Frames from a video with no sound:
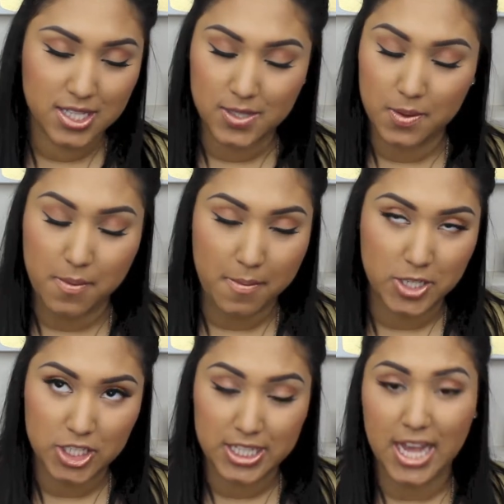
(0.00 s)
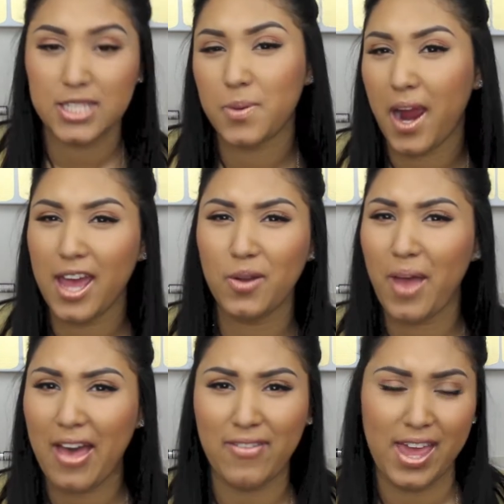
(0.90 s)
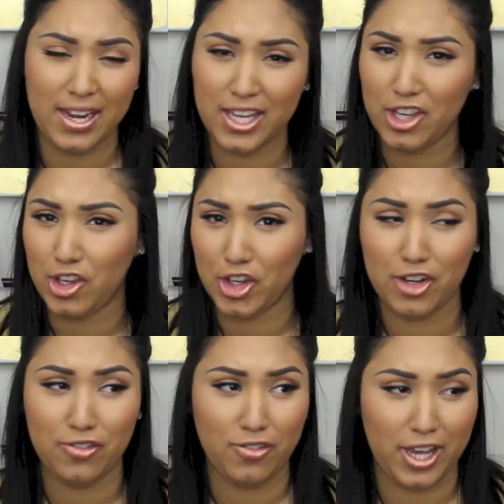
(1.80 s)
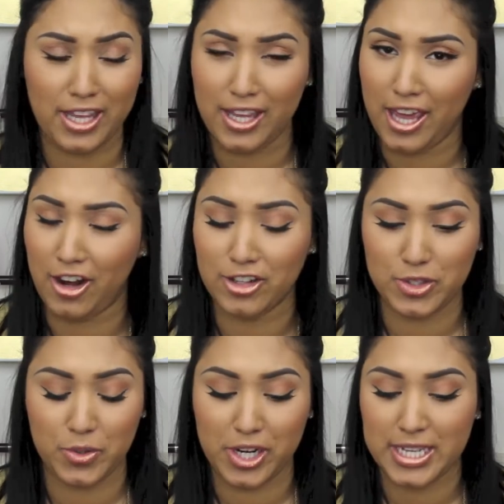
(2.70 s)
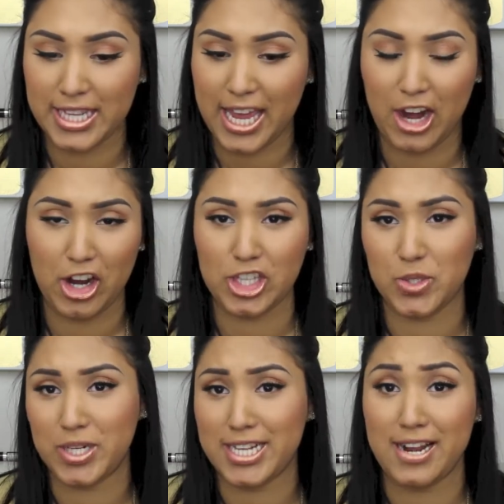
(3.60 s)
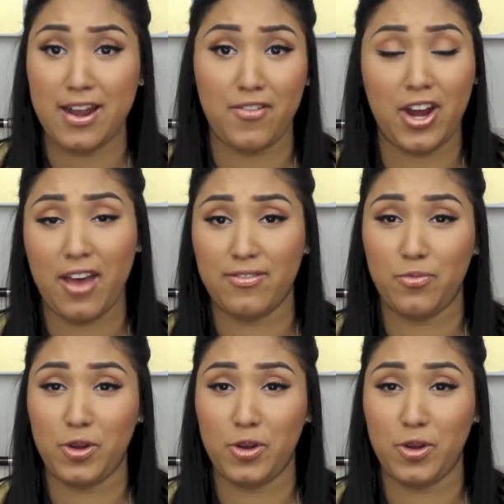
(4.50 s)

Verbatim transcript: sweet baby Jesus. I swear I don't have any good fucking hair stories, like haircut stories. I never have